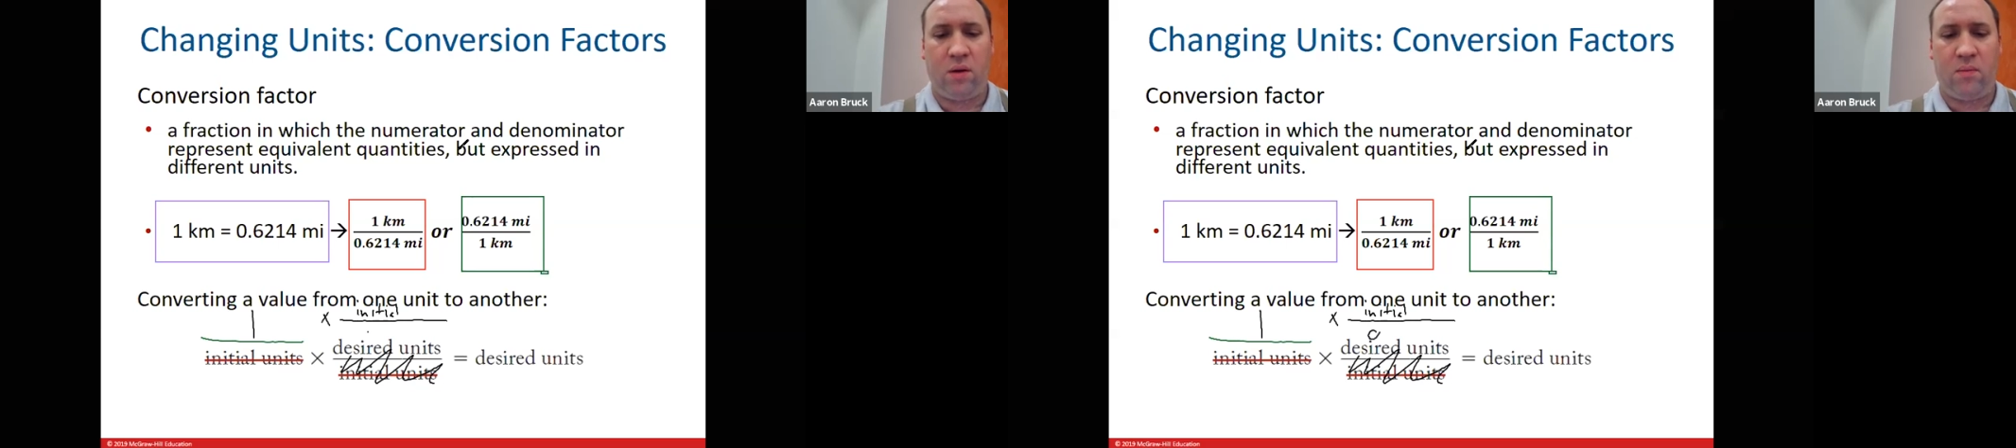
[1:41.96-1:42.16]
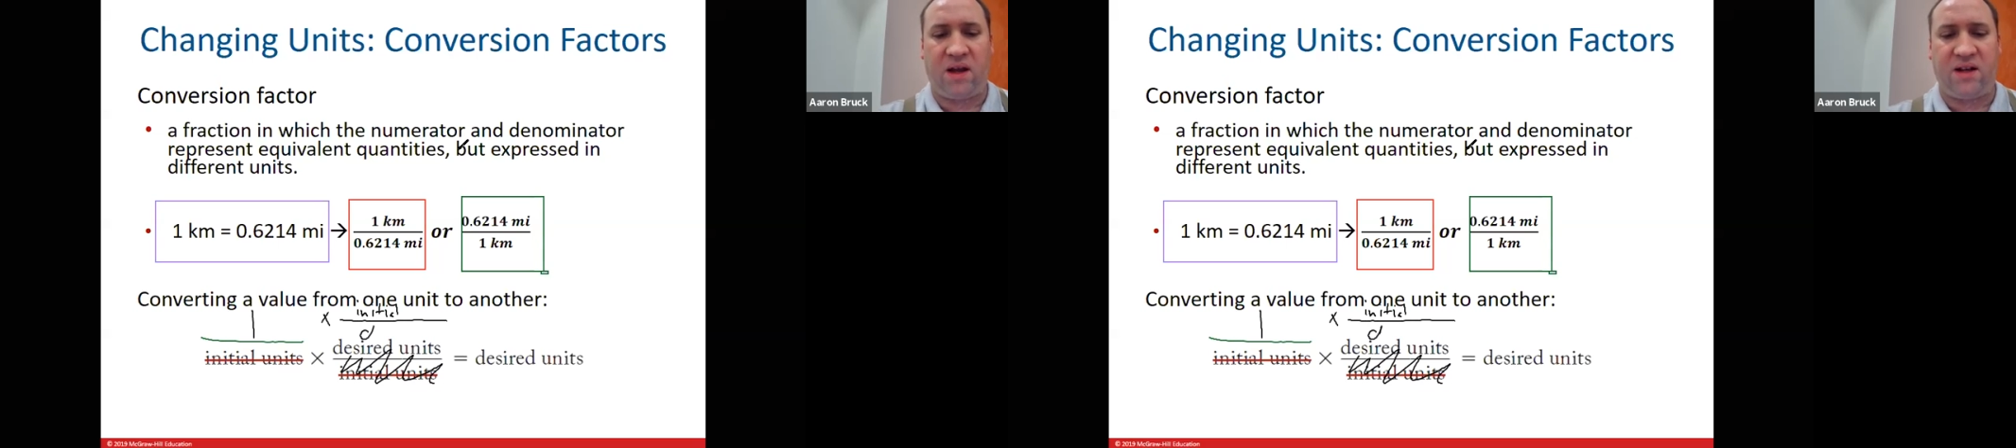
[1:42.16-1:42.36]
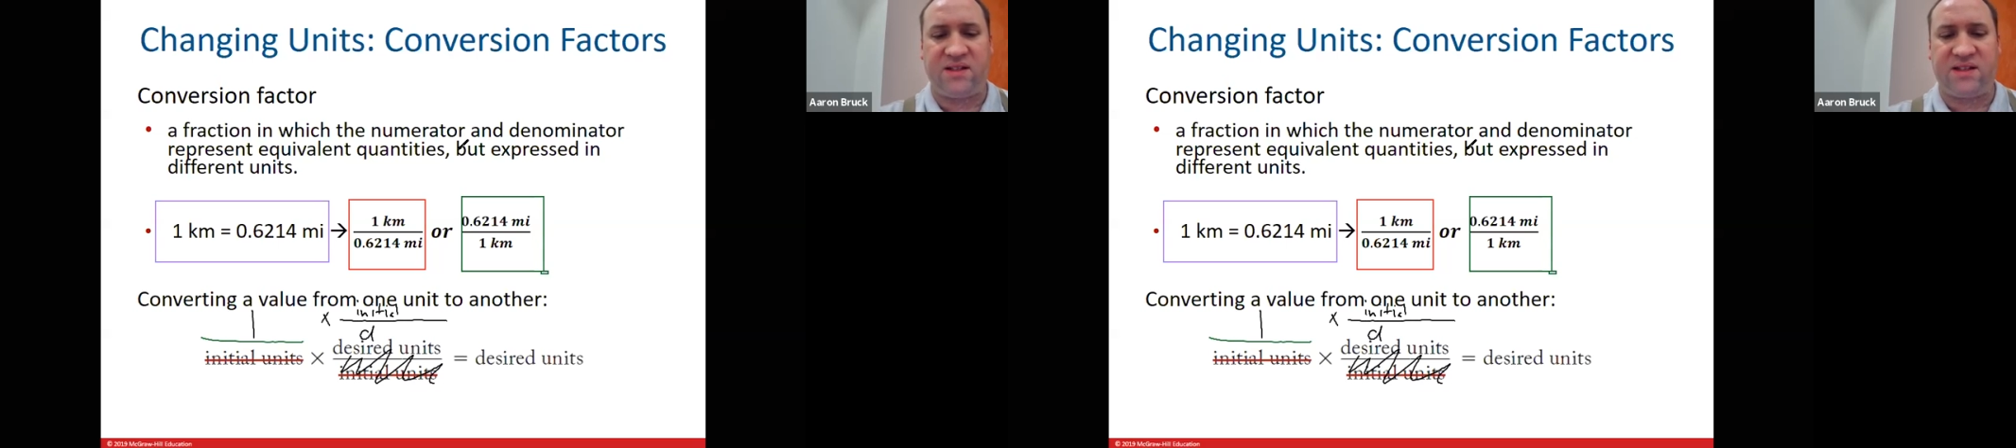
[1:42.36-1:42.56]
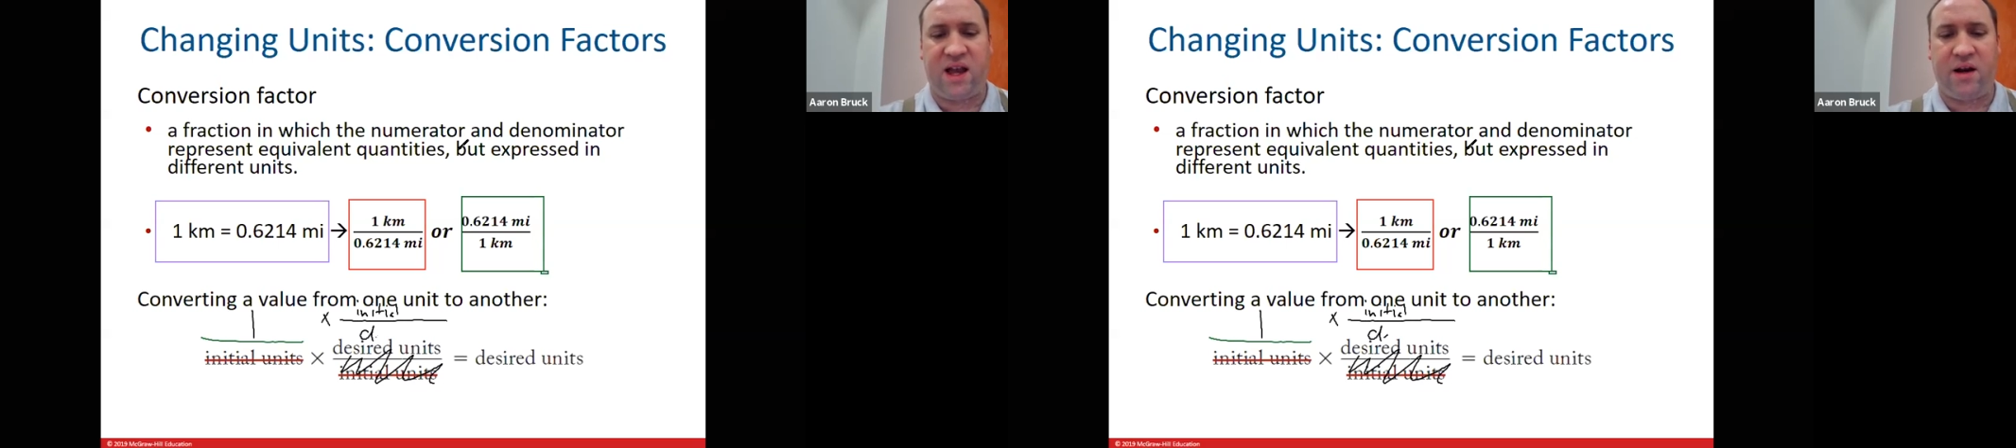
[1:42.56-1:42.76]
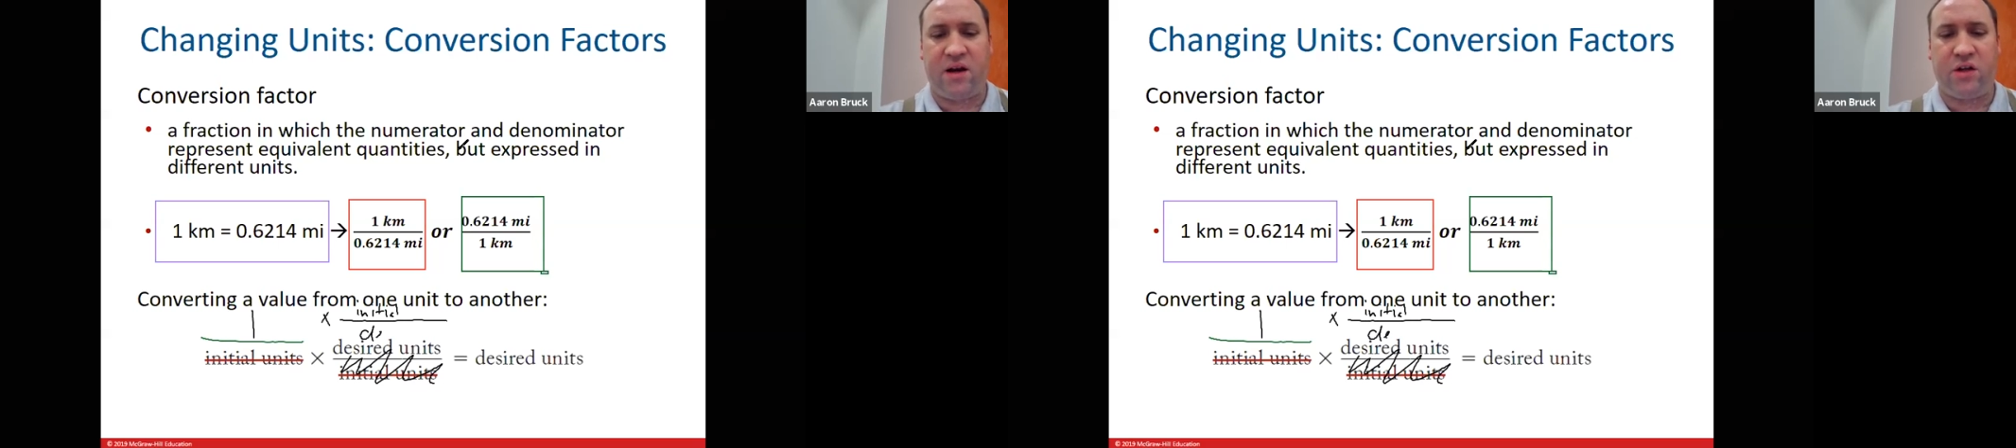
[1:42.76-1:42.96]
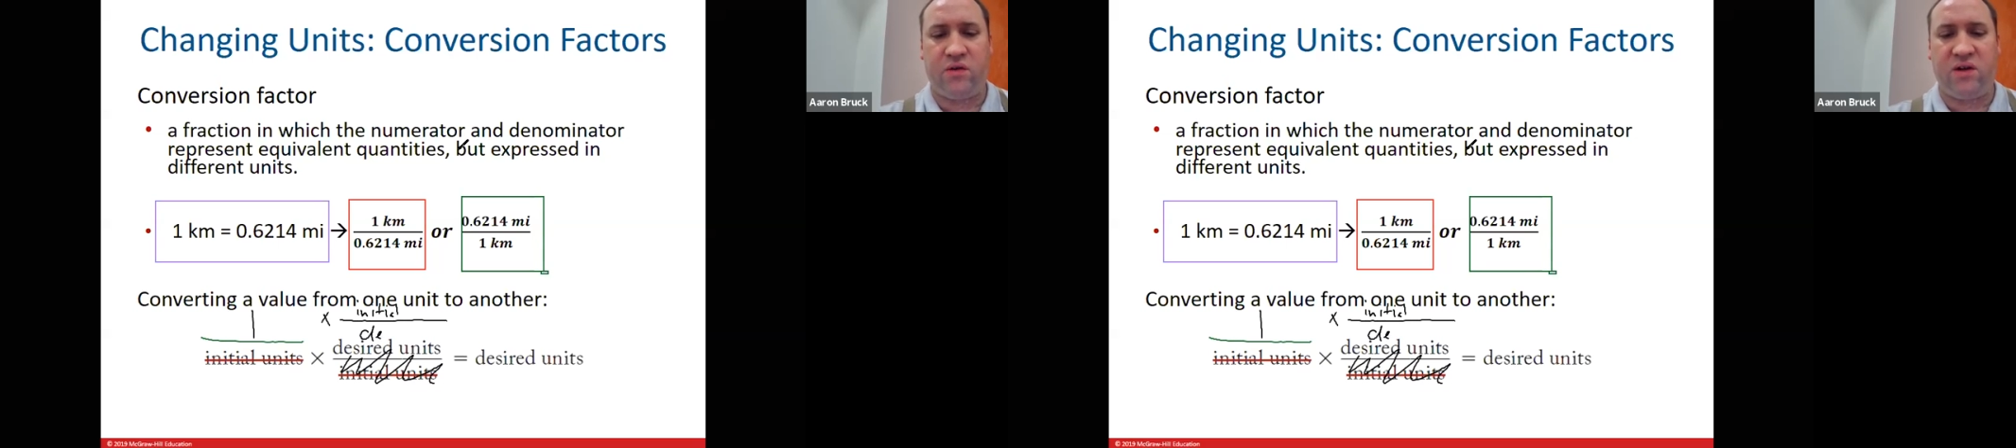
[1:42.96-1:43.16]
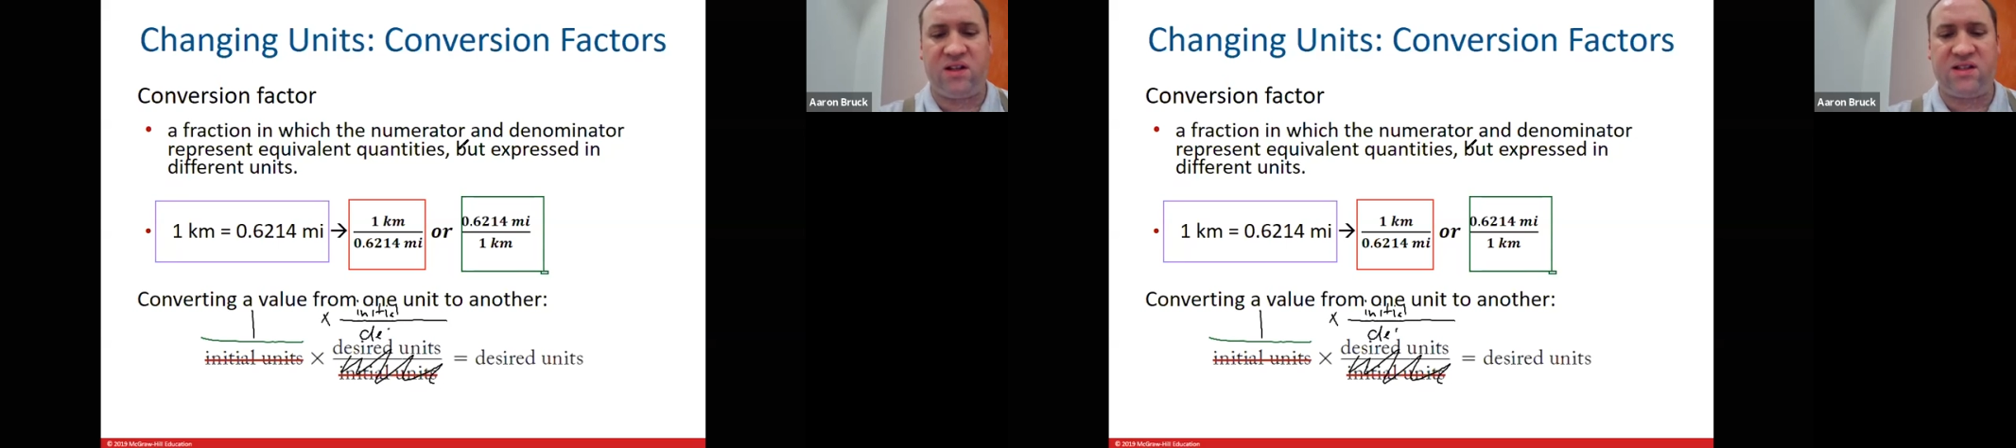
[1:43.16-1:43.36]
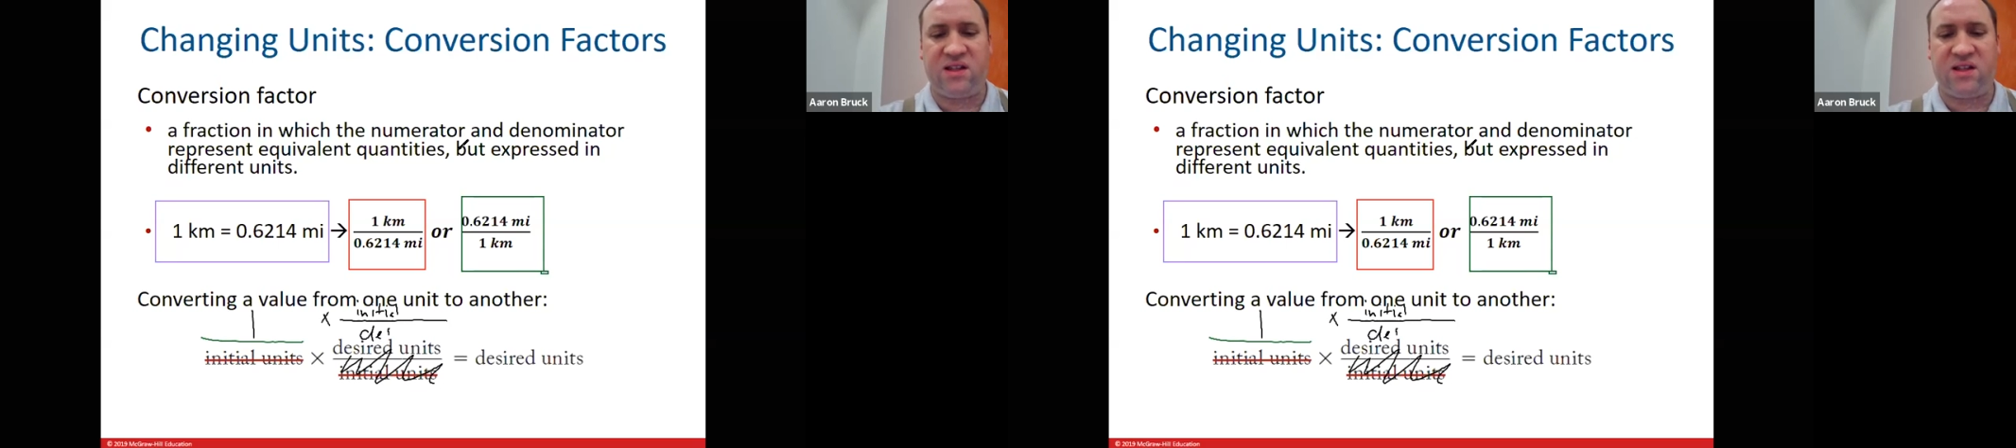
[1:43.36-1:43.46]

My desired units